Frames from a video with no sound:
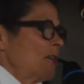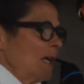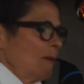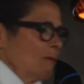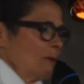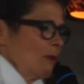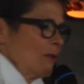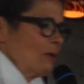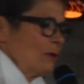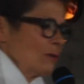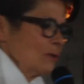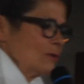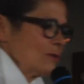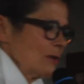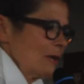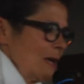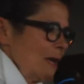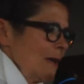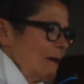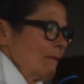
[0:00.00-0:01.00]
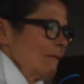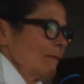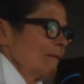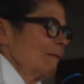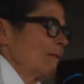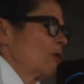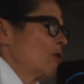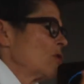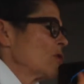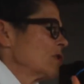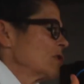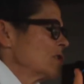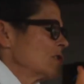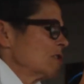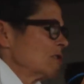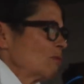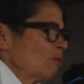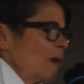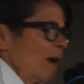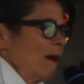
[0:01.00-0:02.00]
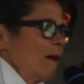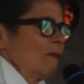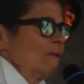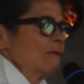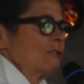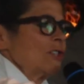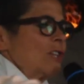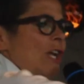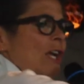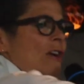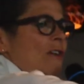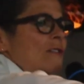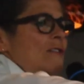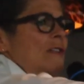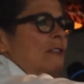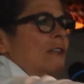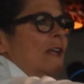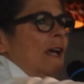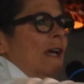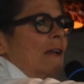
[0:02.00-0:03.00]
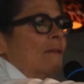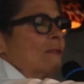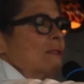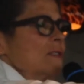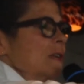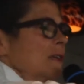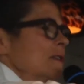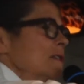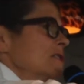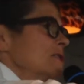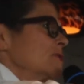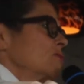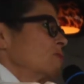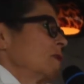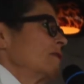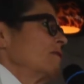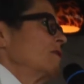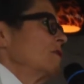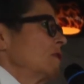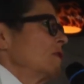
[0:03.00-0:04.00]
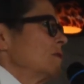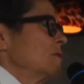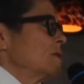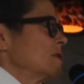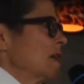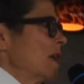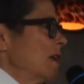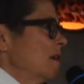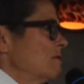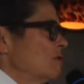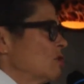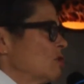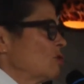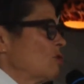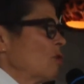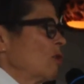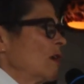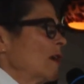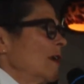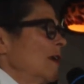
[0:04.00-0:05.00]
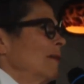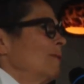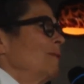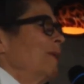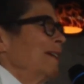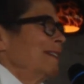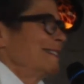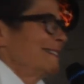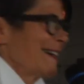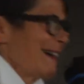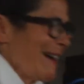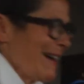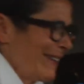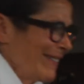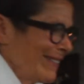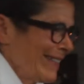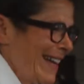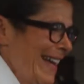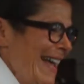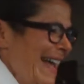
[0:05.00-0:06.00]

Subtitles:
had one of those gorgeous round chairs that kind of was on a swivel, and it was kind of short, and one time,